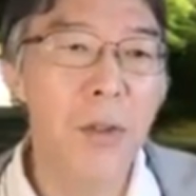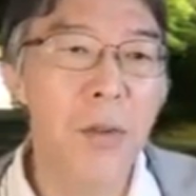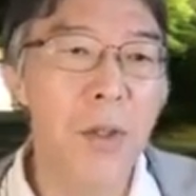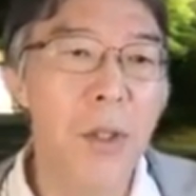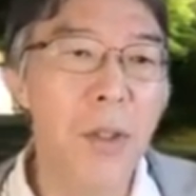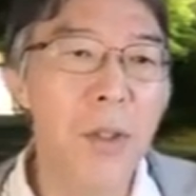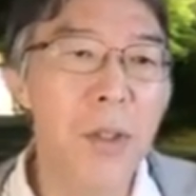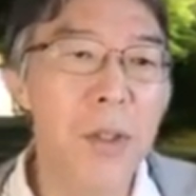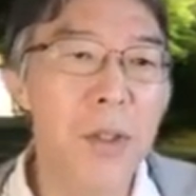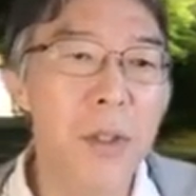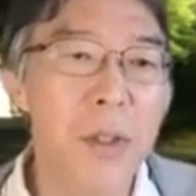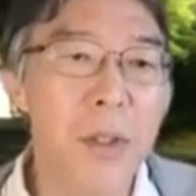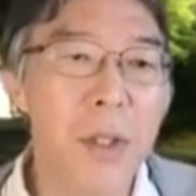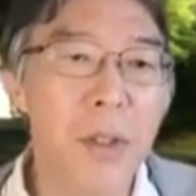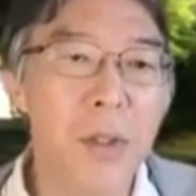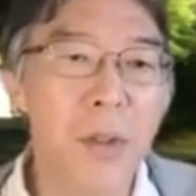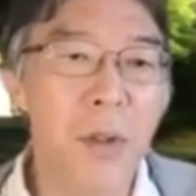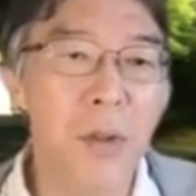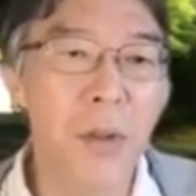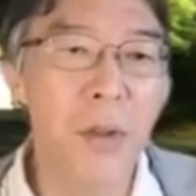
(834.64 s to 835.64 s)
this is a
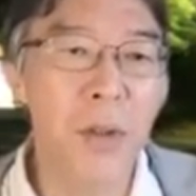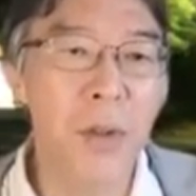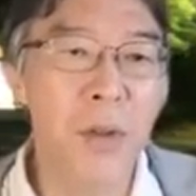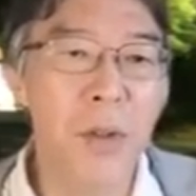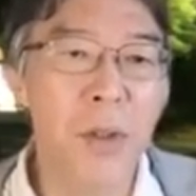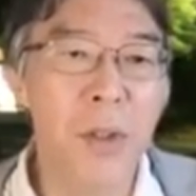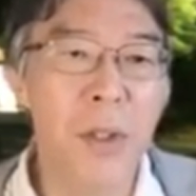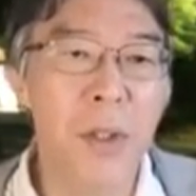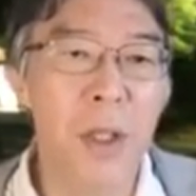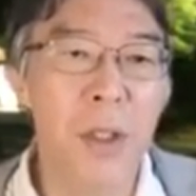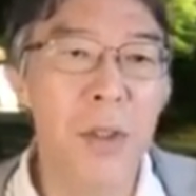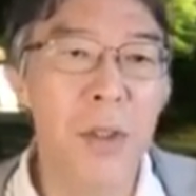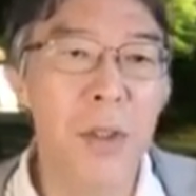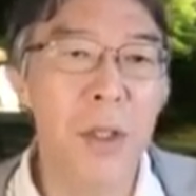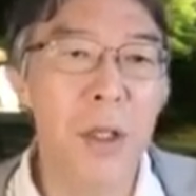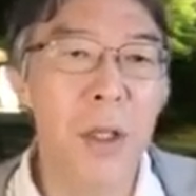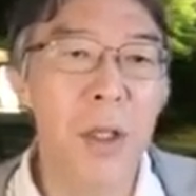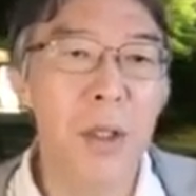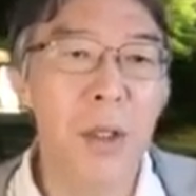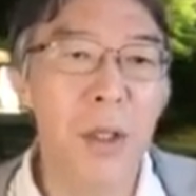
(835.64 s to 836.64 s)
disordered state
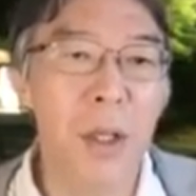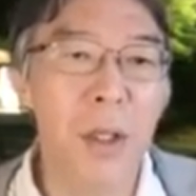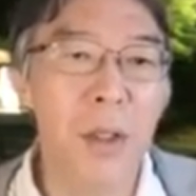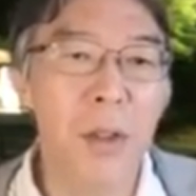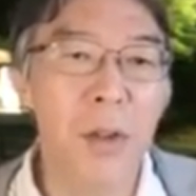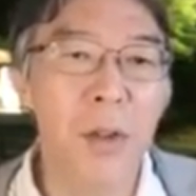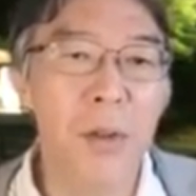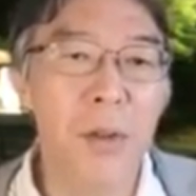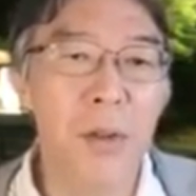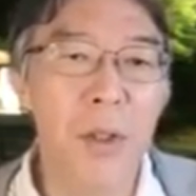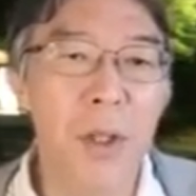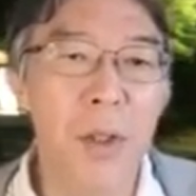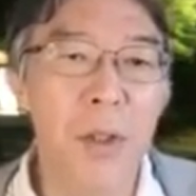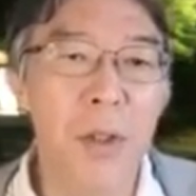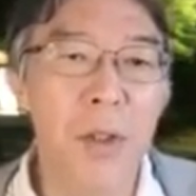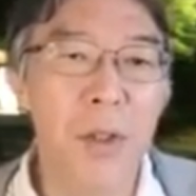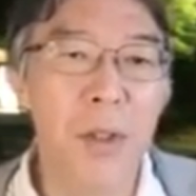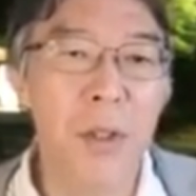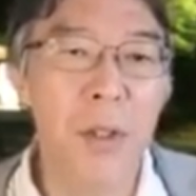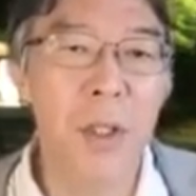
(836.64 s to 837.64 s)
that
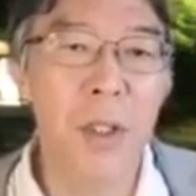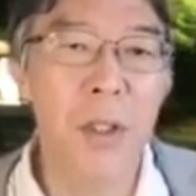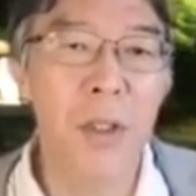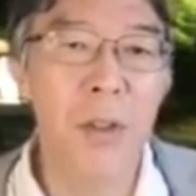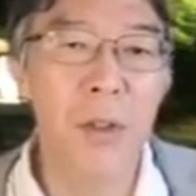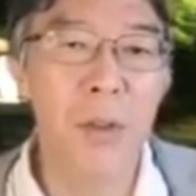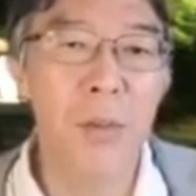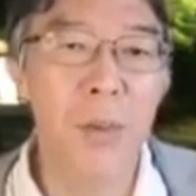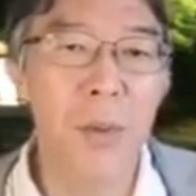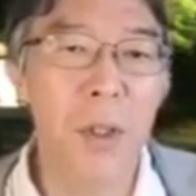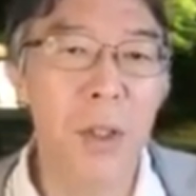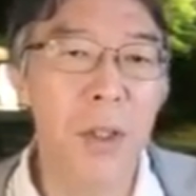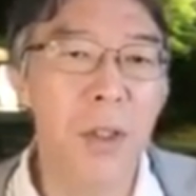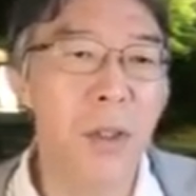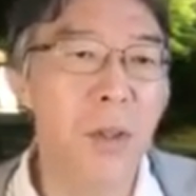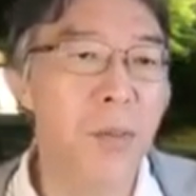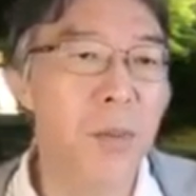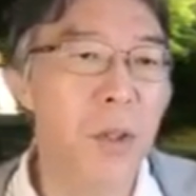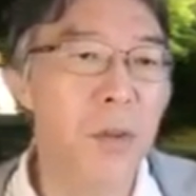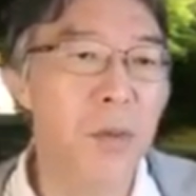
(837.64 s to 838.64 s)
continuously interpolates
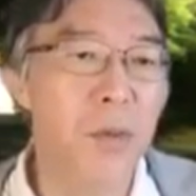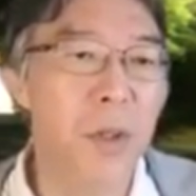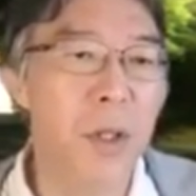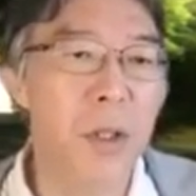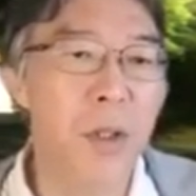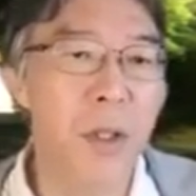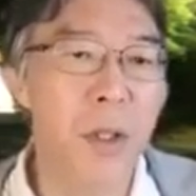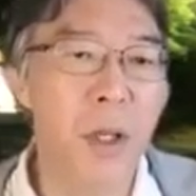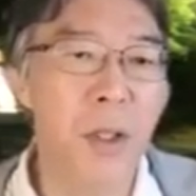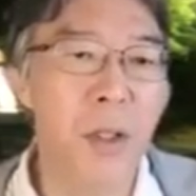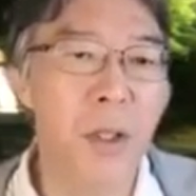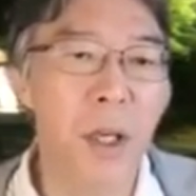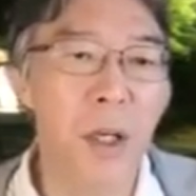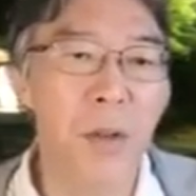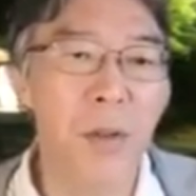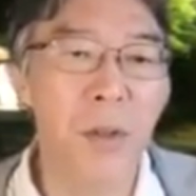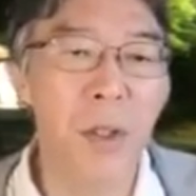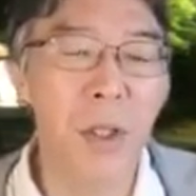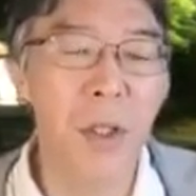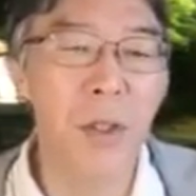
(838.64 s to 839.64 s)
between the
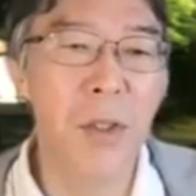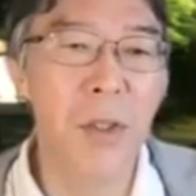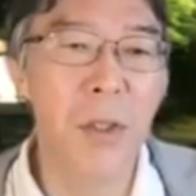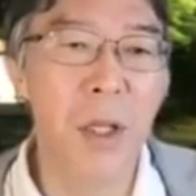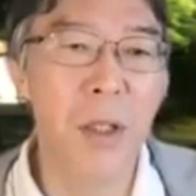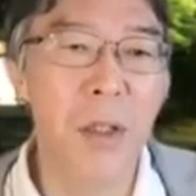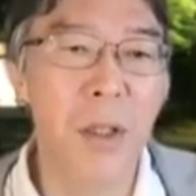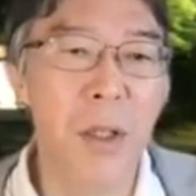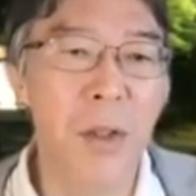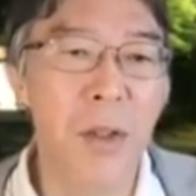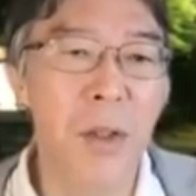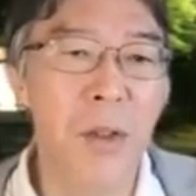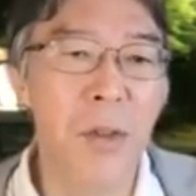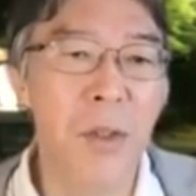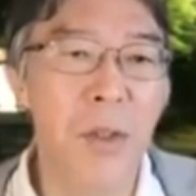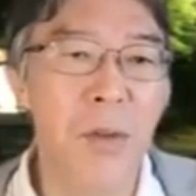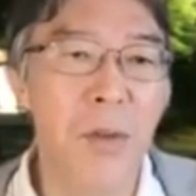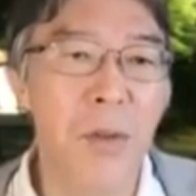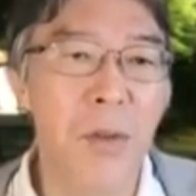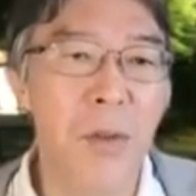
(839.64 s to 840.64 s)
AKLT state and the
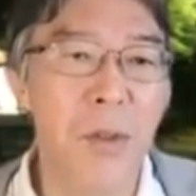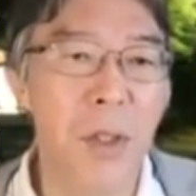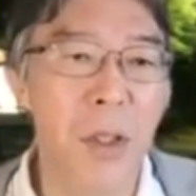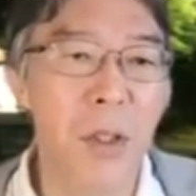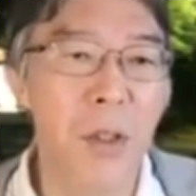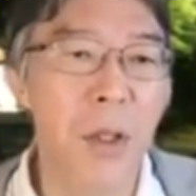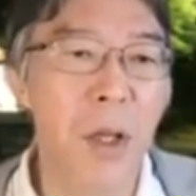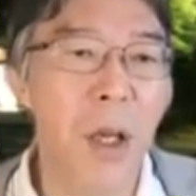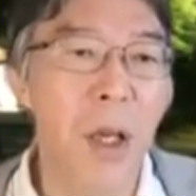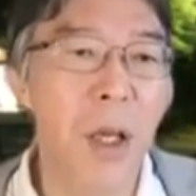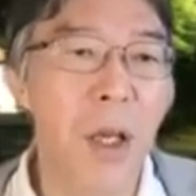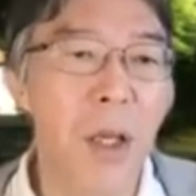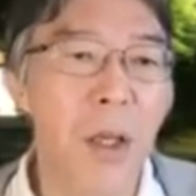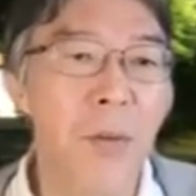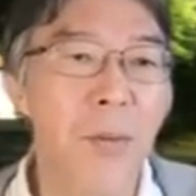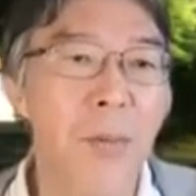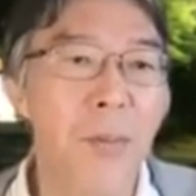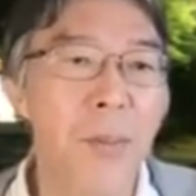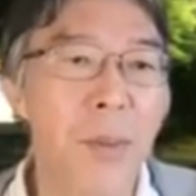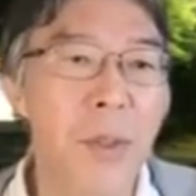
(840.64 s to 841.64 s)
0 state.
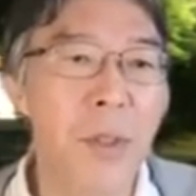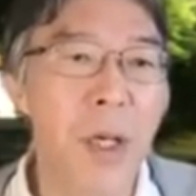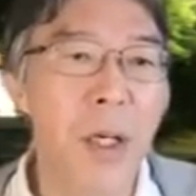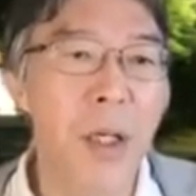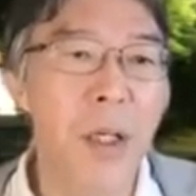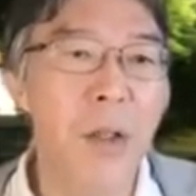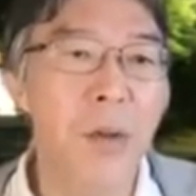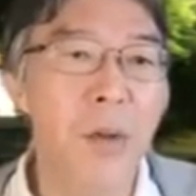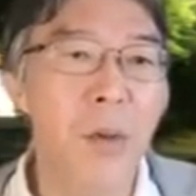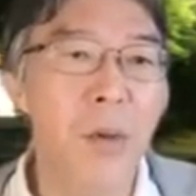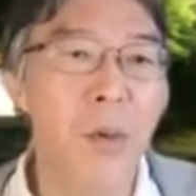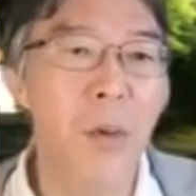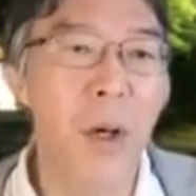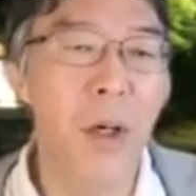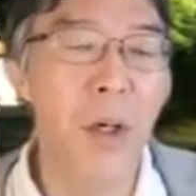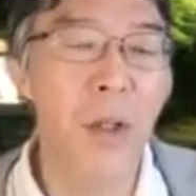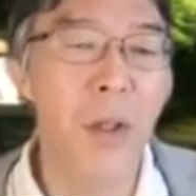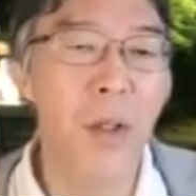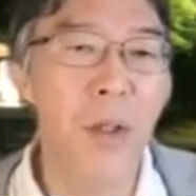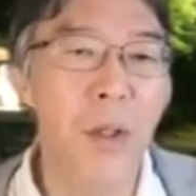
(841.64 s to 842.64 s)
If psi equal
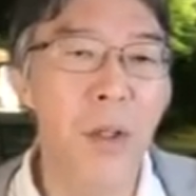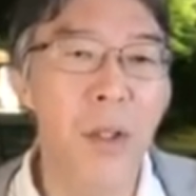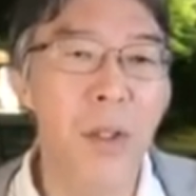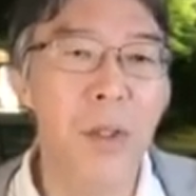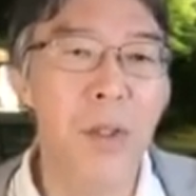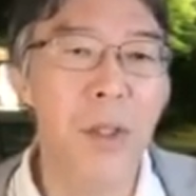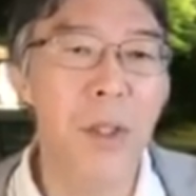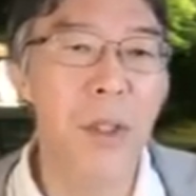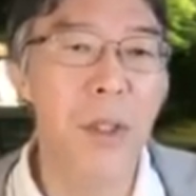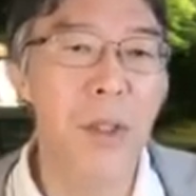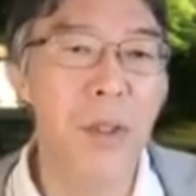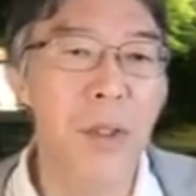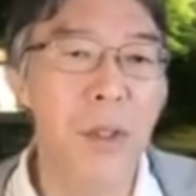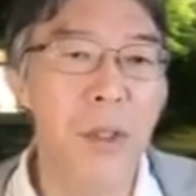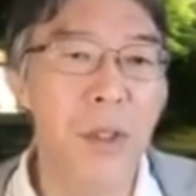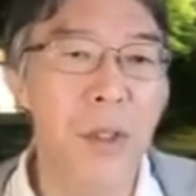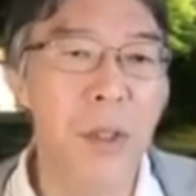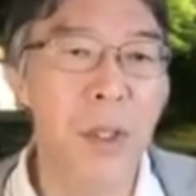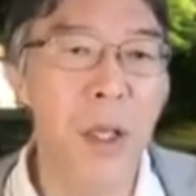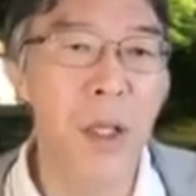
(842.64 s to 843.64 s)
1, this is
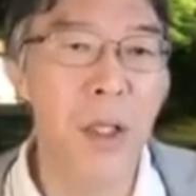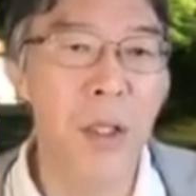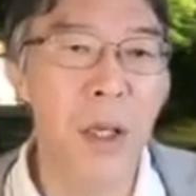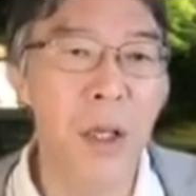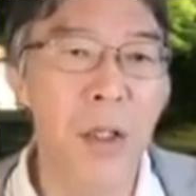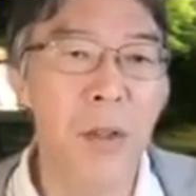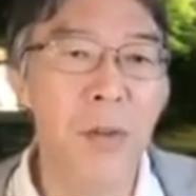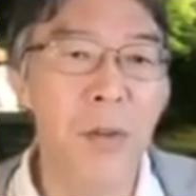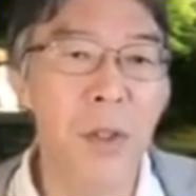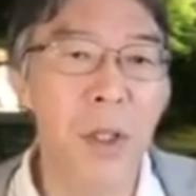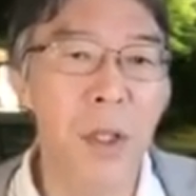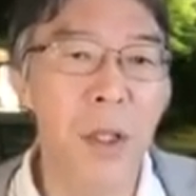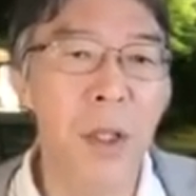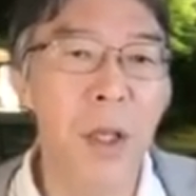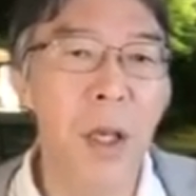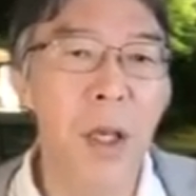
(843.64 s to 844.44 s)
AKLT.